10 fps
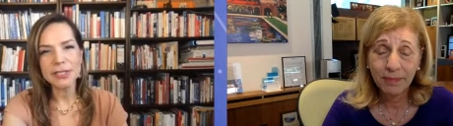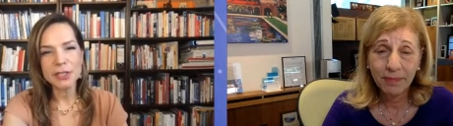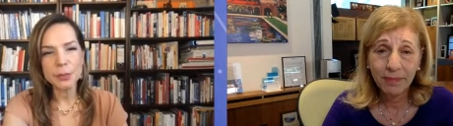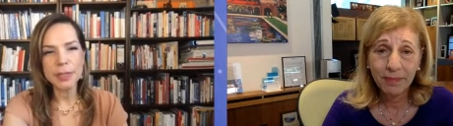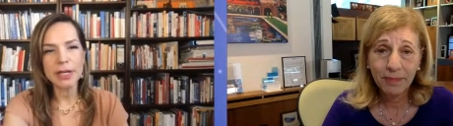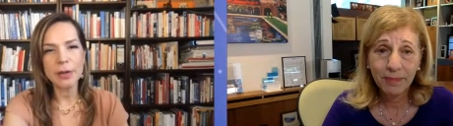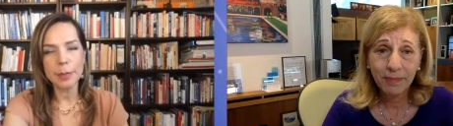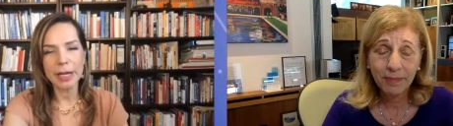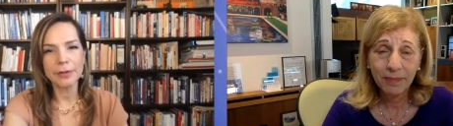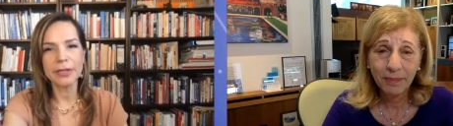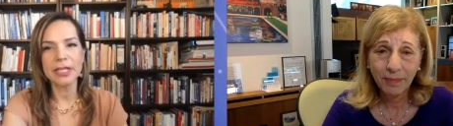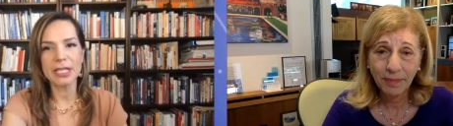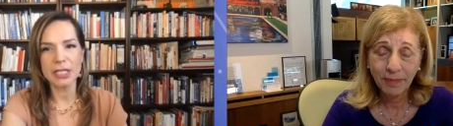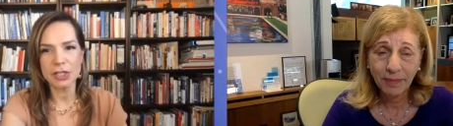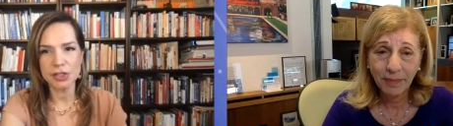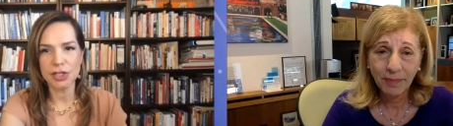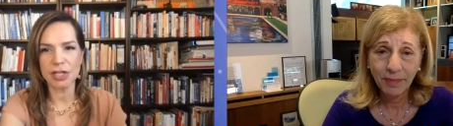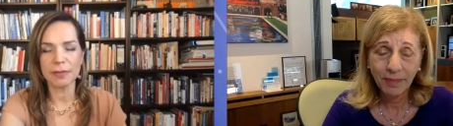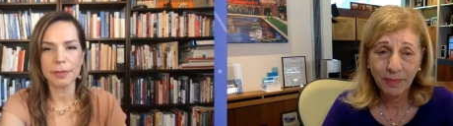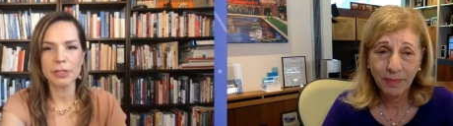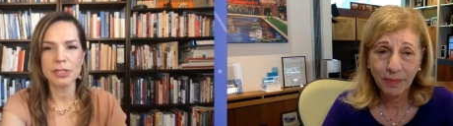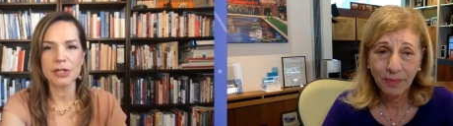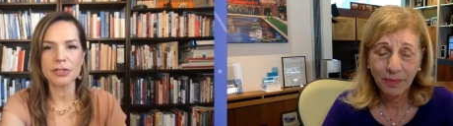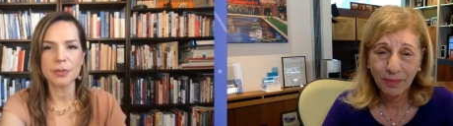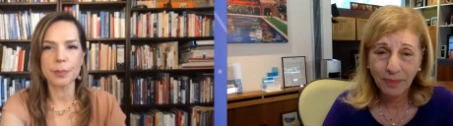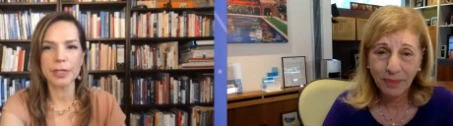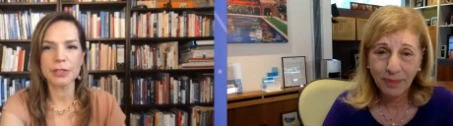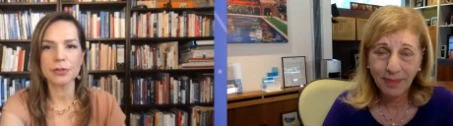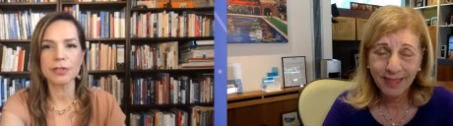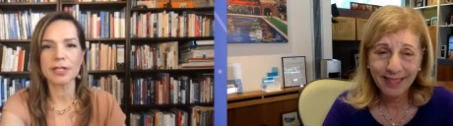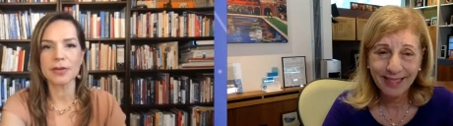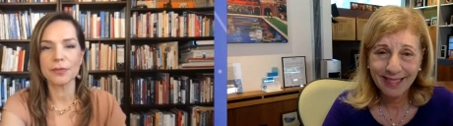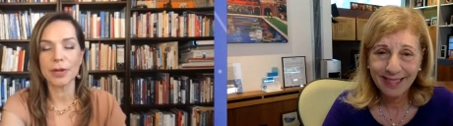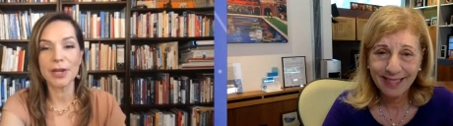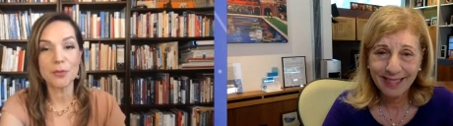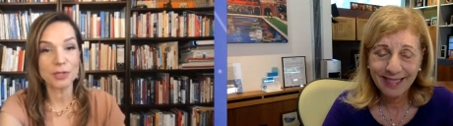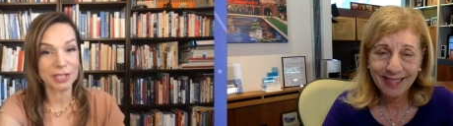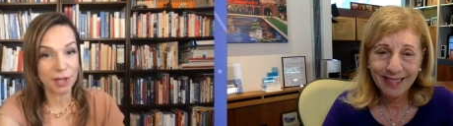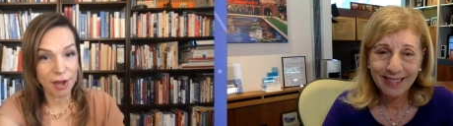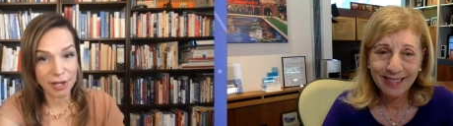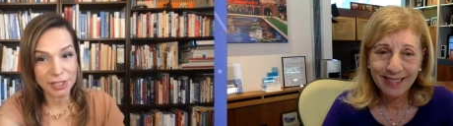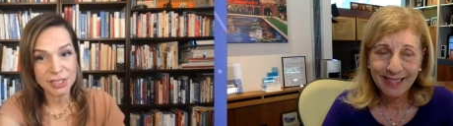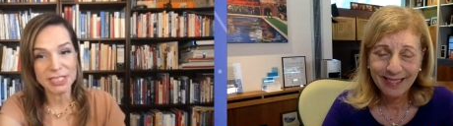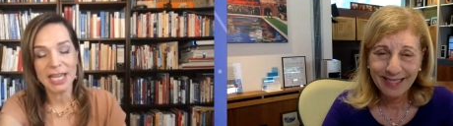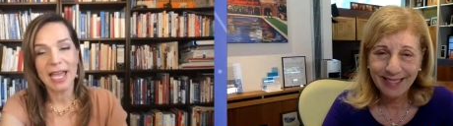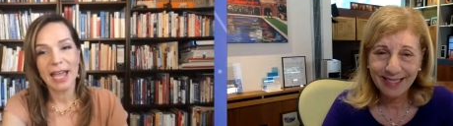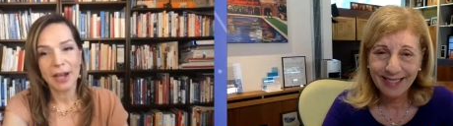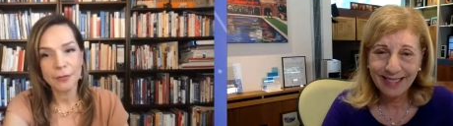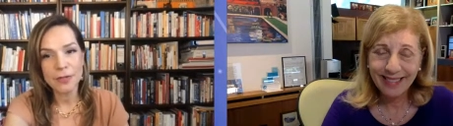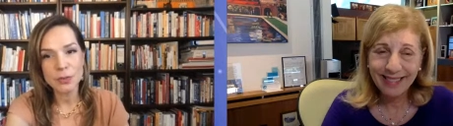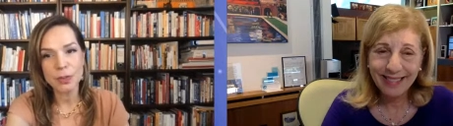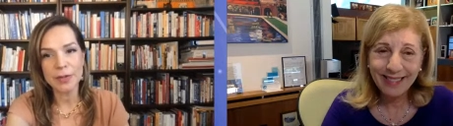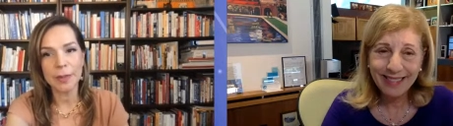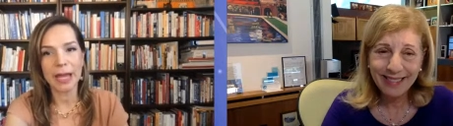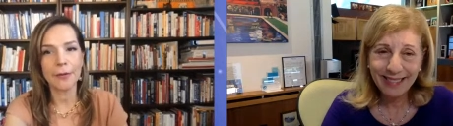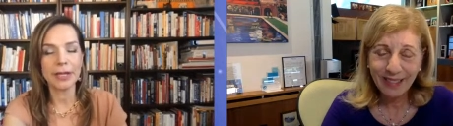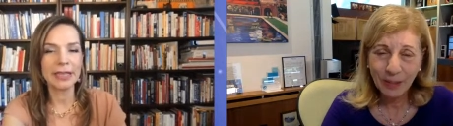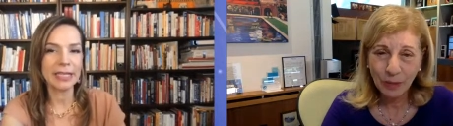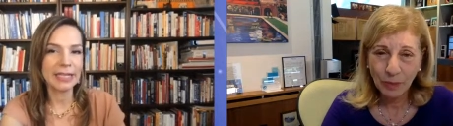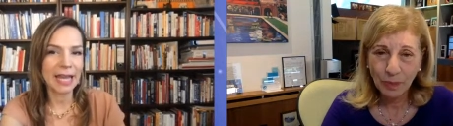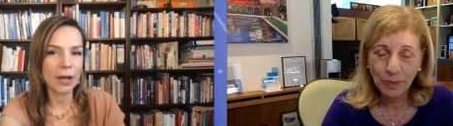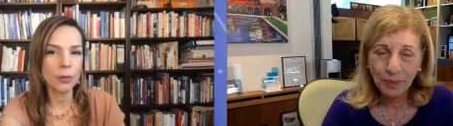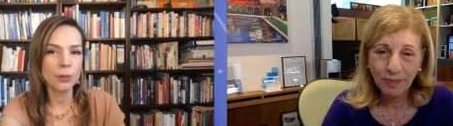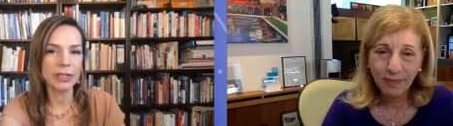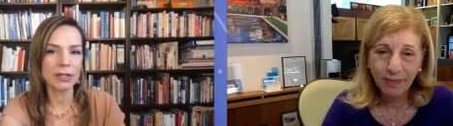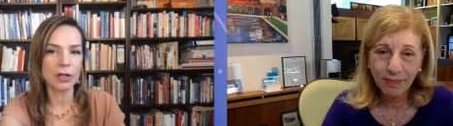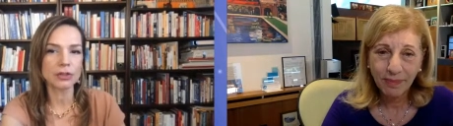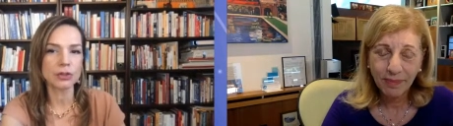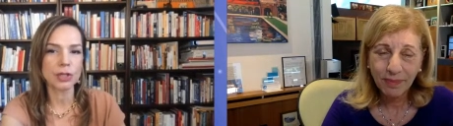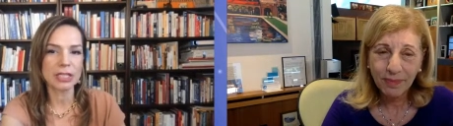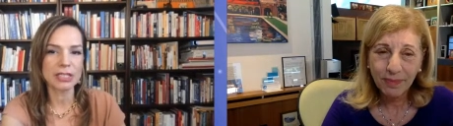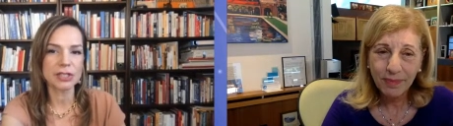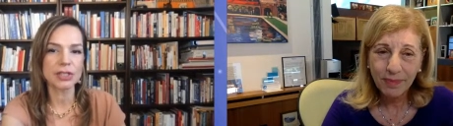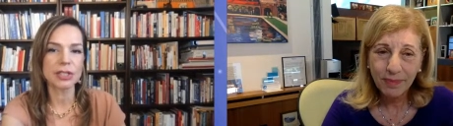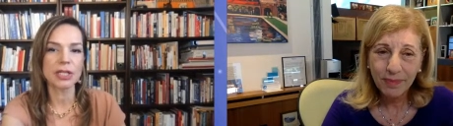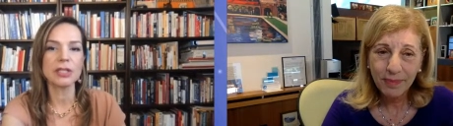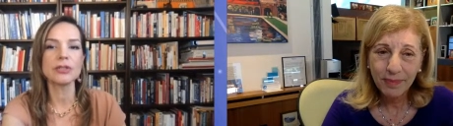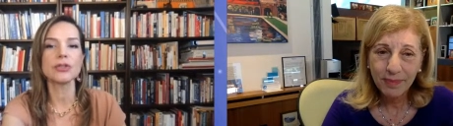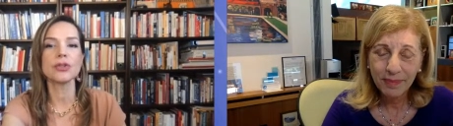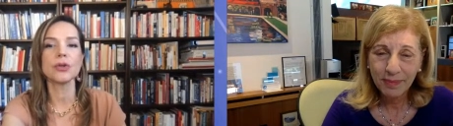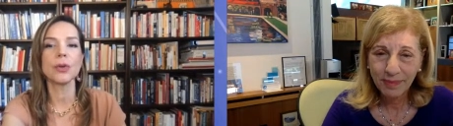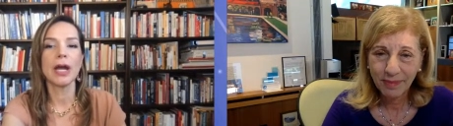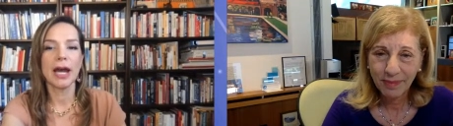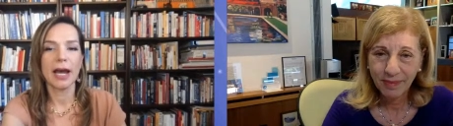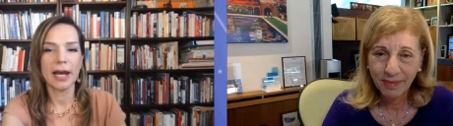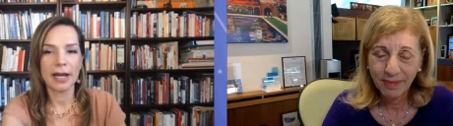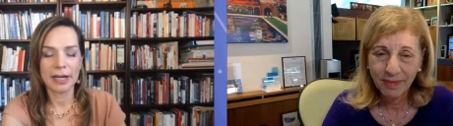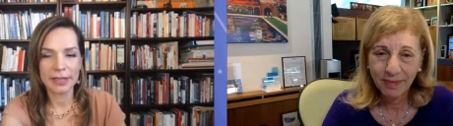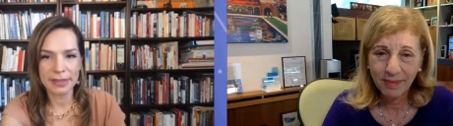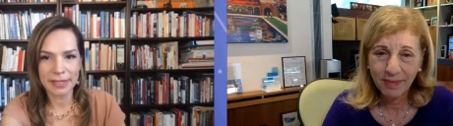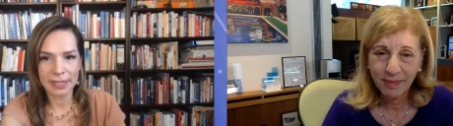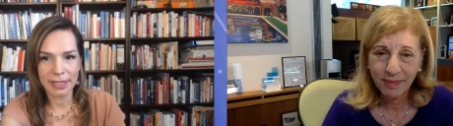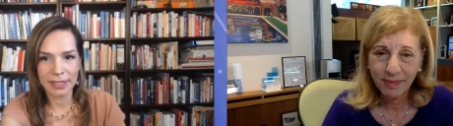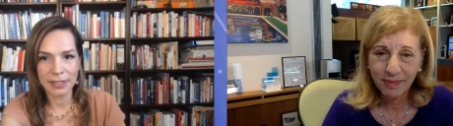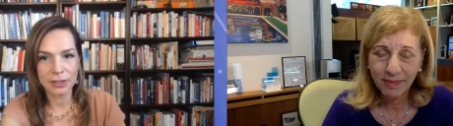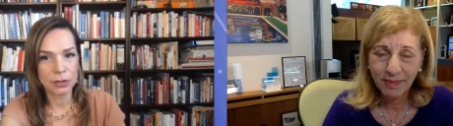Speaker 1: a little bit about the initiative. I'm going to share some pictures of when it was launched, how this went about, and then now we can also transition into uh, the